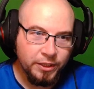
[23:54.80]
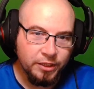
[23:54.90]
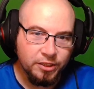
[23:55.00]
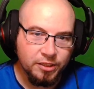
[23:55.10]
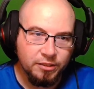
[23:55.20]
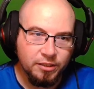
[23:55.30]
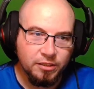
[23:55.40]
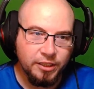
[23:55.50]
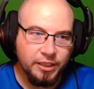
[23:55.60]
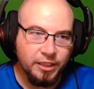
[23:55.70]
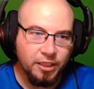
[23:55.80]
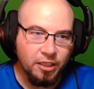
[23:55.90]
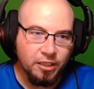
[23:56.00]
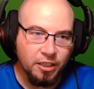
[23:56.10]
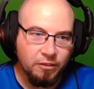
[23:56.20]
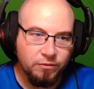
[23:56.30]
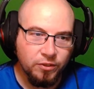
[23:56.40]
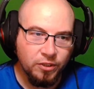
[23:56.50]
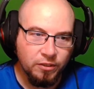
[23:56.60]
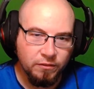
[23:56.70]
just clicking it on and off
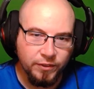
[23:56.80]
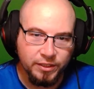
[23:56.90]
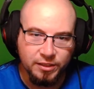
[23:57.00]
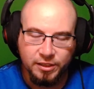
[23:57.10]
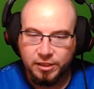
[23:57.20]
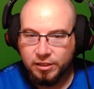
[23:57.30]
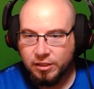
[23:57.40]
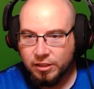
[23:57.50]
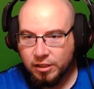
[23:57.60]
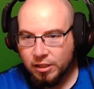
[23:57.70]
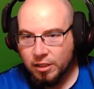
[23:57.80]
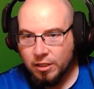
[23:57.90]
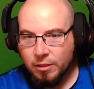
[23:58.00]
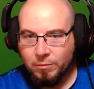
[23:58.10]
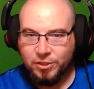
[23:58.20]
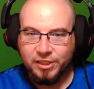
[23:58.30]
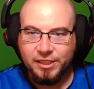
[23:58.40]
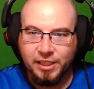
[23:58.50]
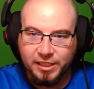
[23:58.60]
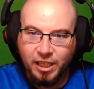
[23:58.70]
fixes it. But you can
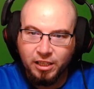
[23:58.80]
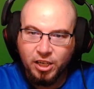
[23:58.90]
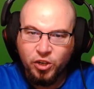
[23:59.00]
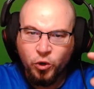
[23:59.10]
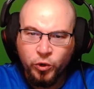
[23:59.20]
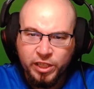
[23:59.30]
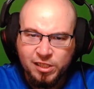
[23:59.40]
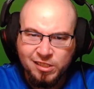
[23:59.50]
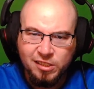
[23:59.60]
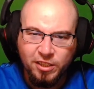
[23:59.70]
see it's got a lot of noise in the